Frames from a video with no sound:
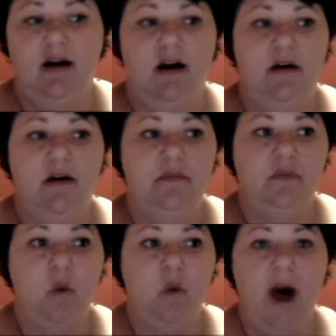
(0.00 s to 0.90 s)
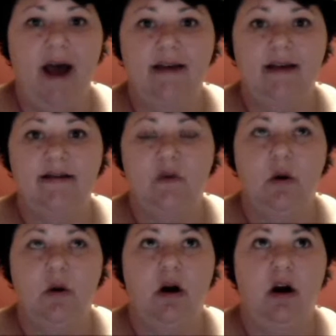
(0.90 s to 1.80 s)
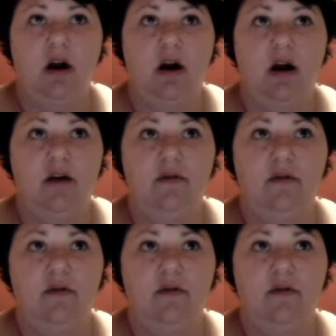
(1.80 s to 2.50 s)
um, wise or uh,